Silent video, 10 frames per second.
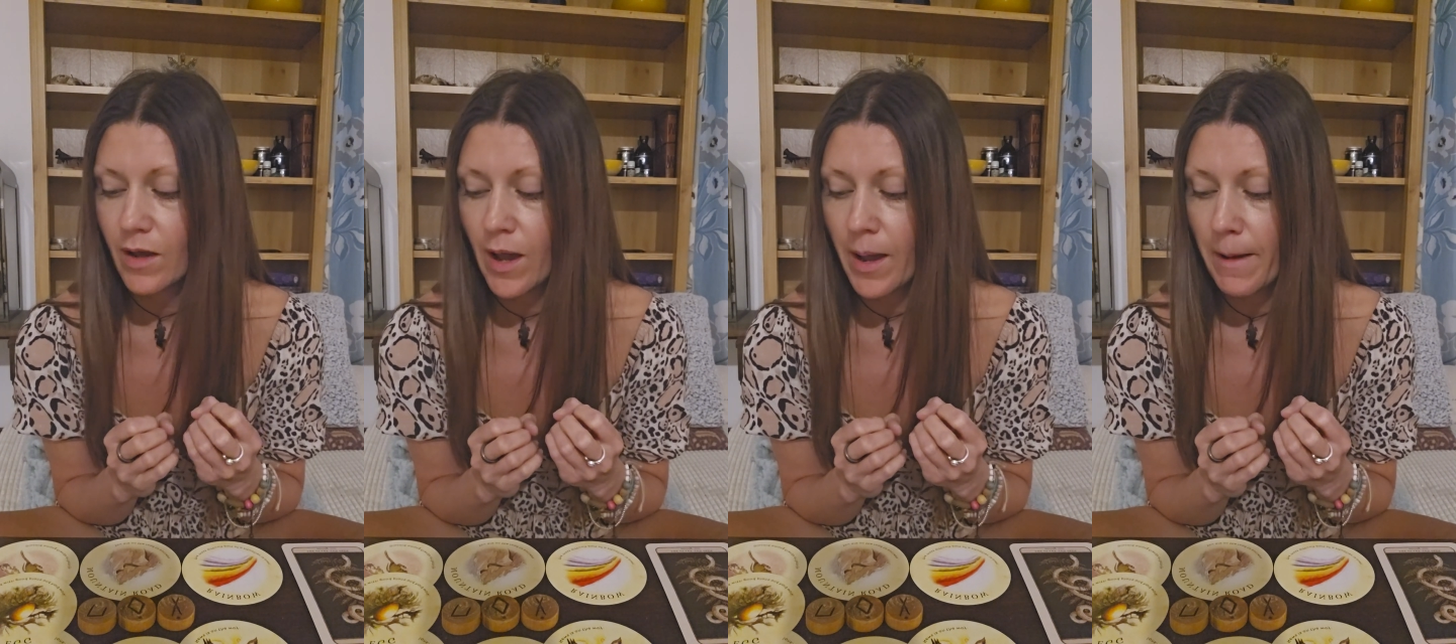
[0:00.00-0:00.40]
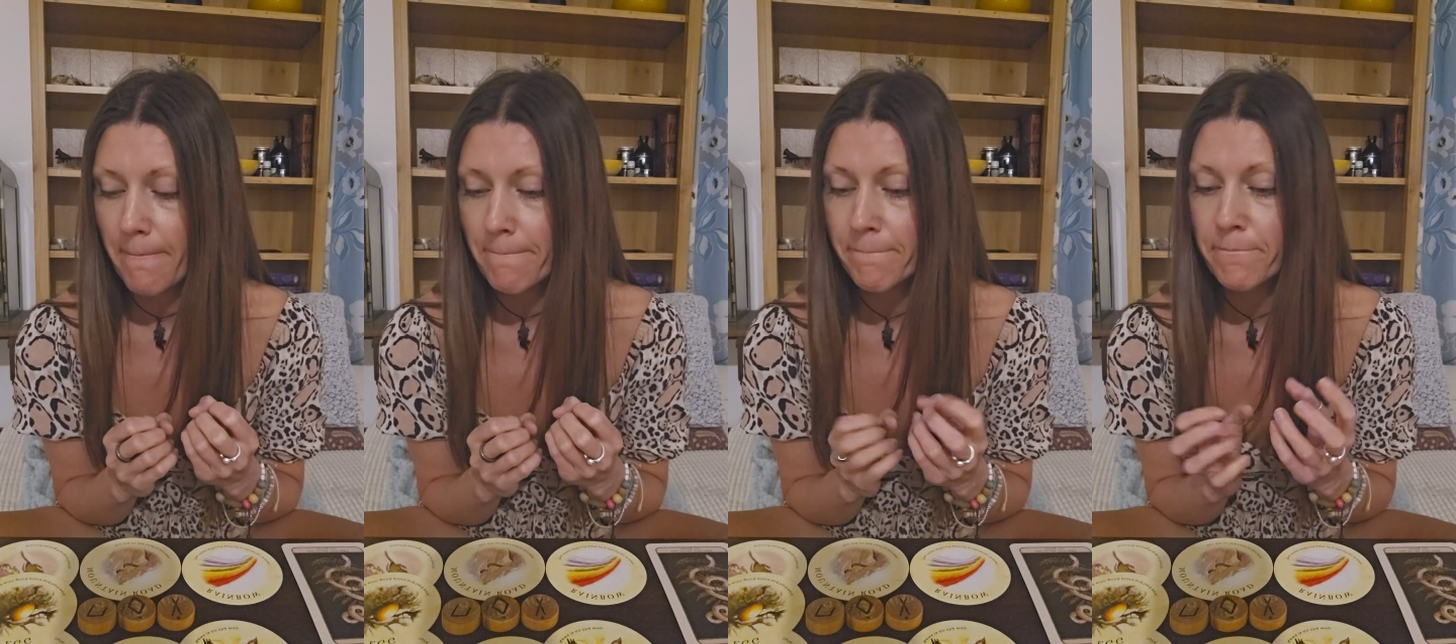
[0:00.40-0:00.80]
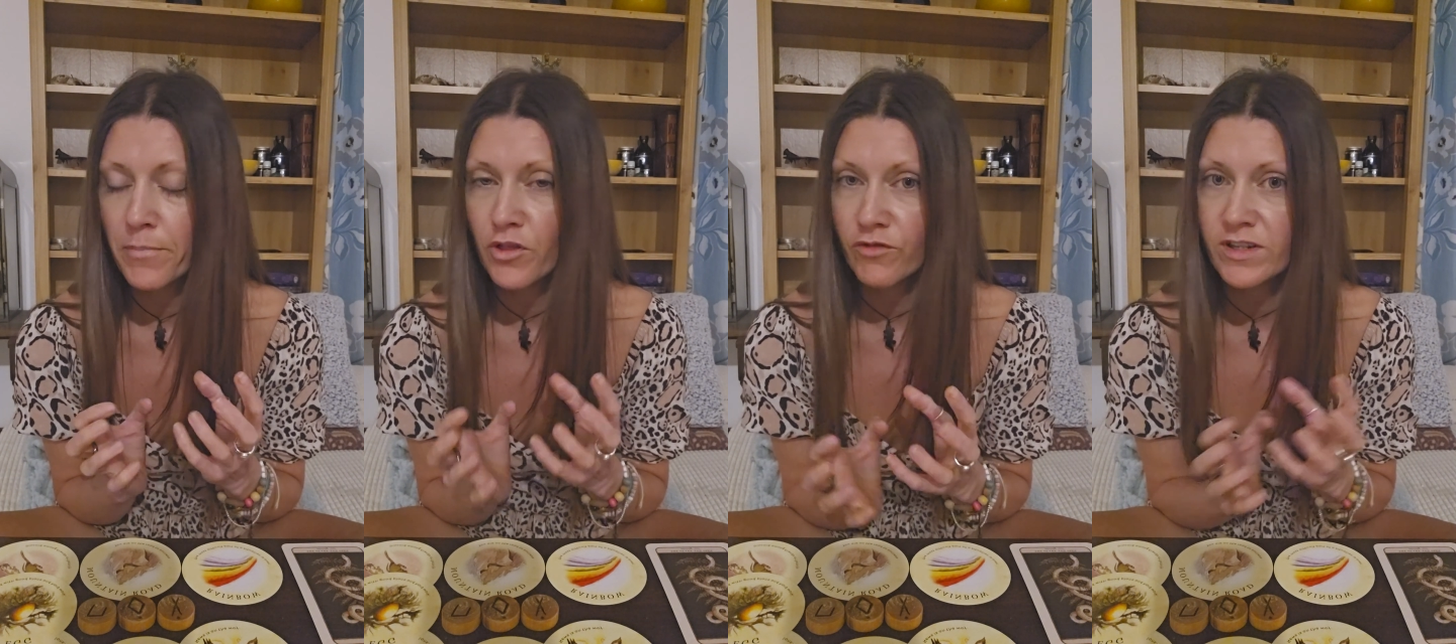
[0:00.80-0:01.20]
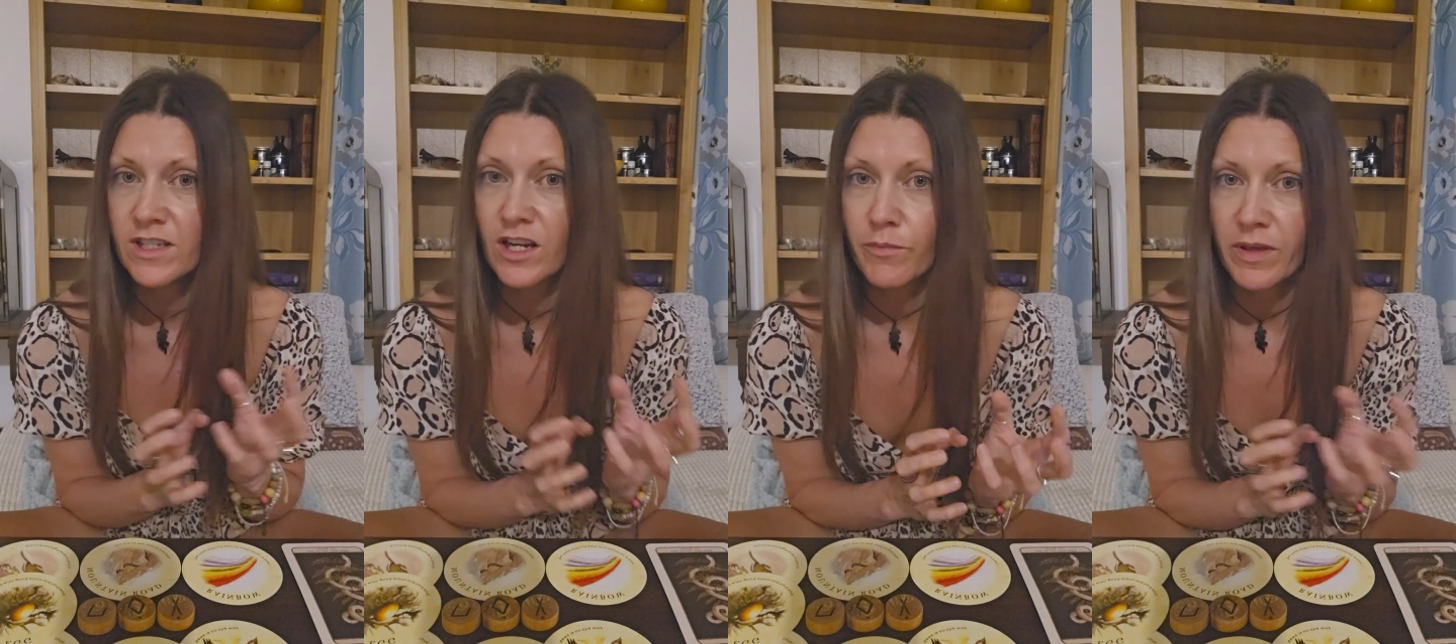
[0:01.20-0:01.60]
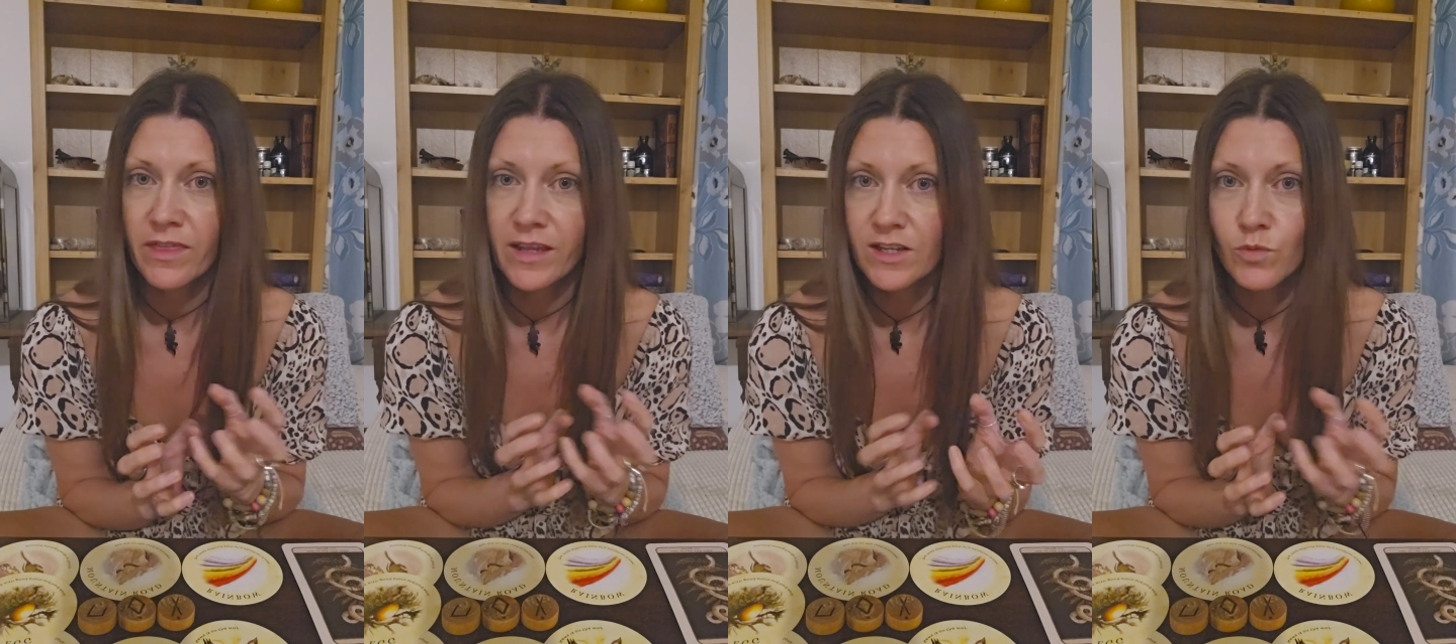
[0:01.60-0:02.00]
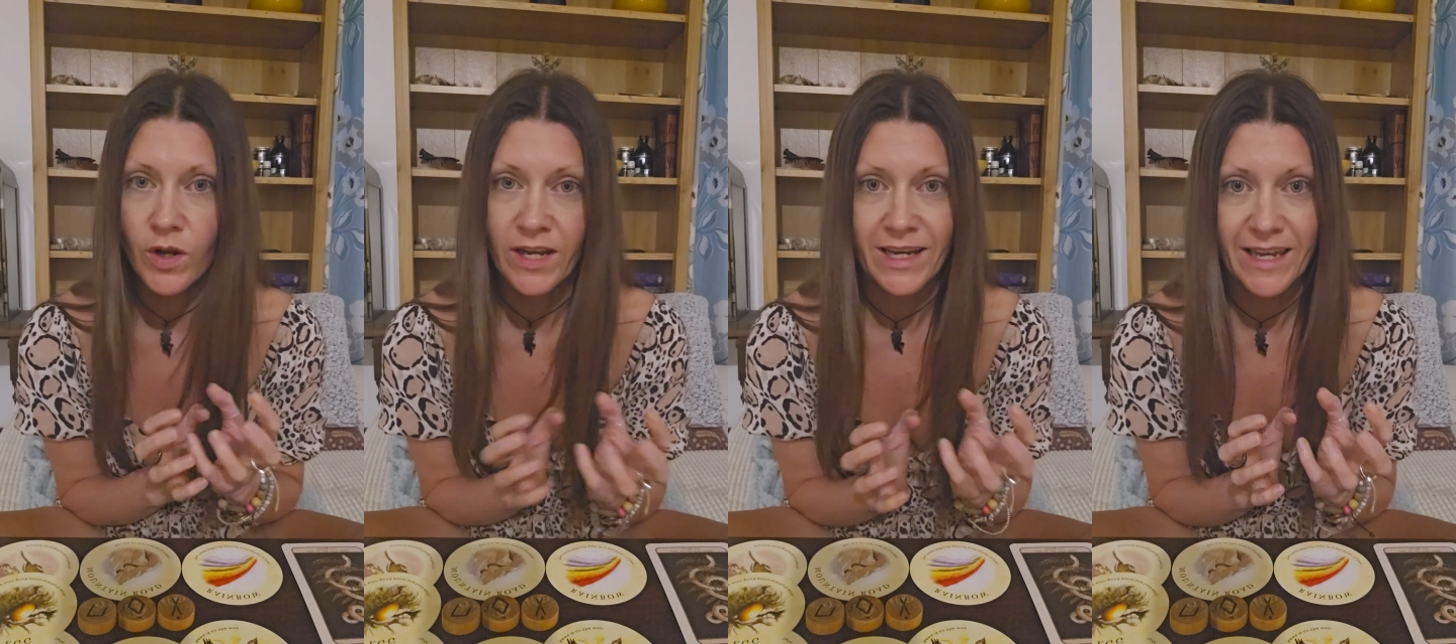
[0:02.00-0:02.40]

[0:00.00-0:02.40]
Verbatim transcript: Um, but there is going to be things working